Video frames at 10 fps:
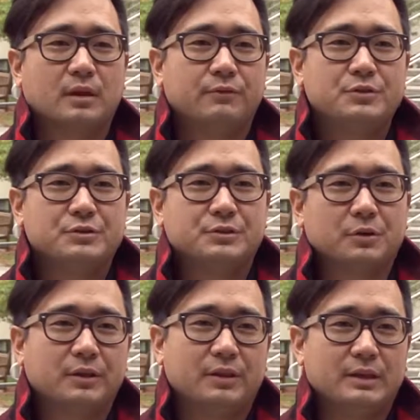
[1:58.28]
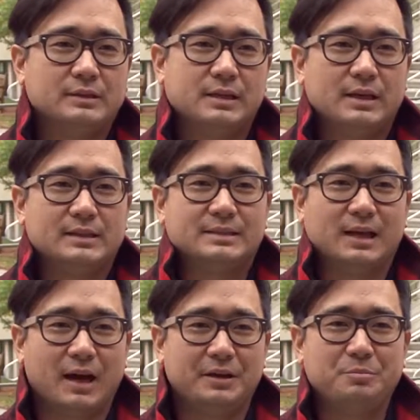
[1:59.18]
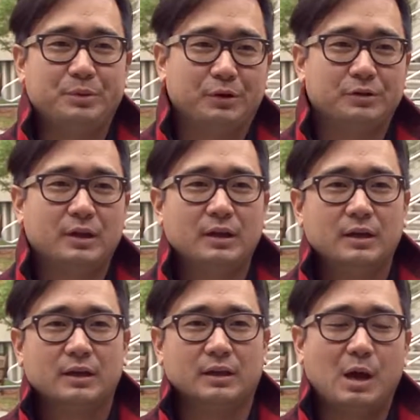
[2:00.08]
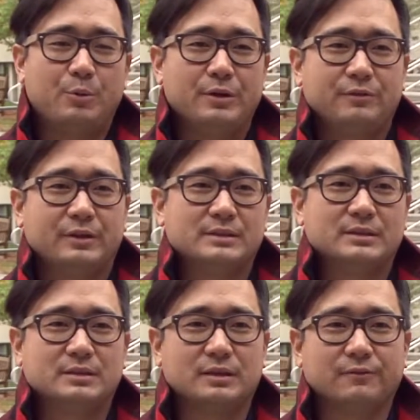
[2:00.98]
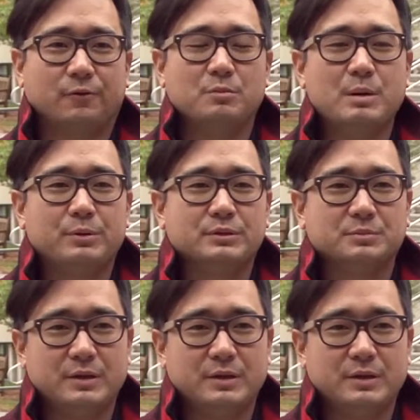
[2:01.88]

Futures North is a design and build collaborative consisting of 4 members: